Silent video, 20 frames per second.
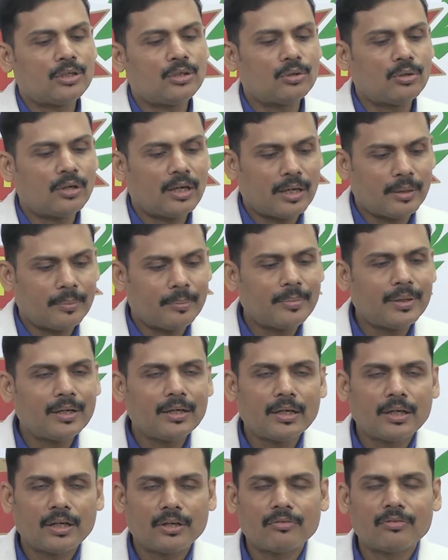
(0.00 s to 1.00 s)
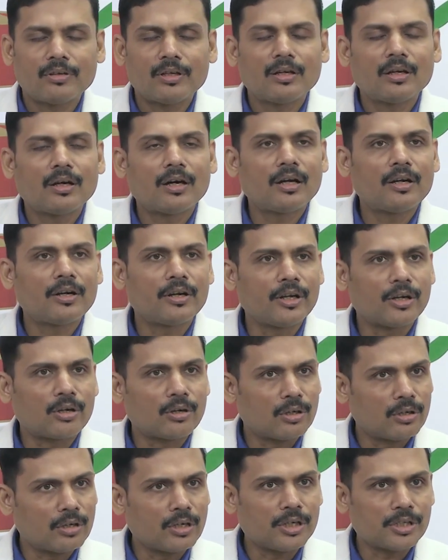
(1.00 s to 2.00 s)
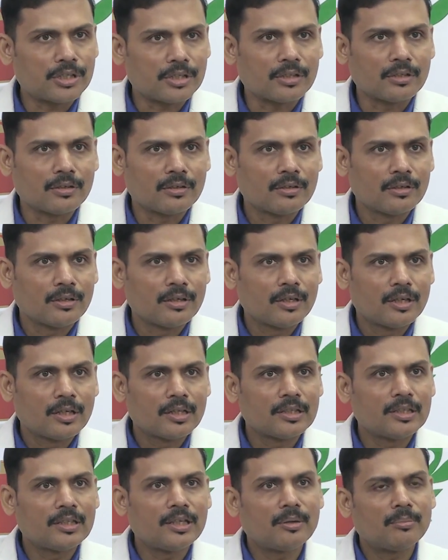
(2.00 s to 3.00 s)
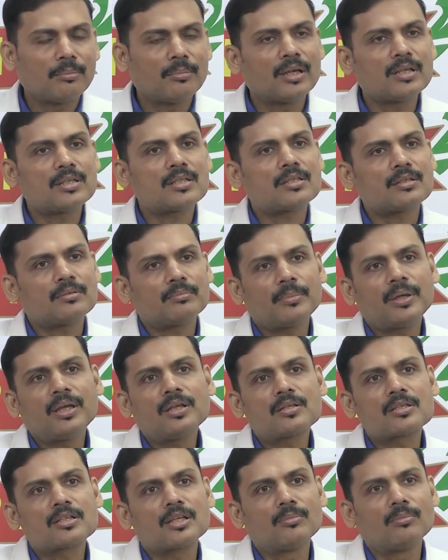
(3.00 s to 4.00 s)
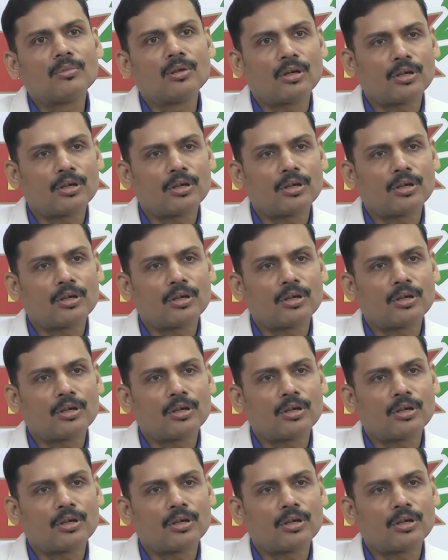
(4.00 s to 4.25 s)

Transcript: You have been given a recognition. There must be some